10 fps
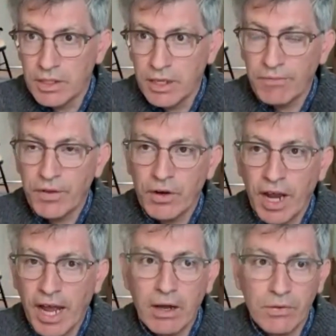your
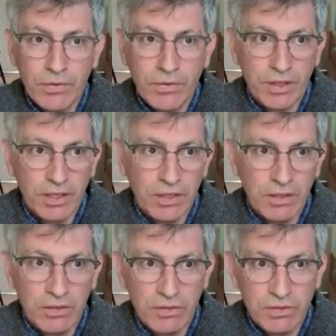house
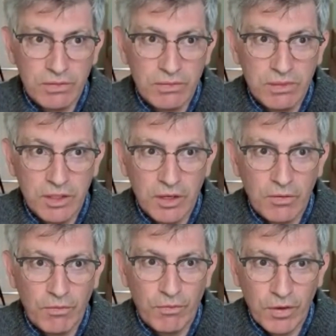is,
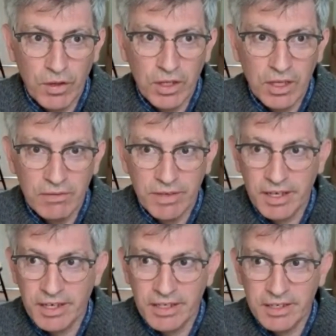full of a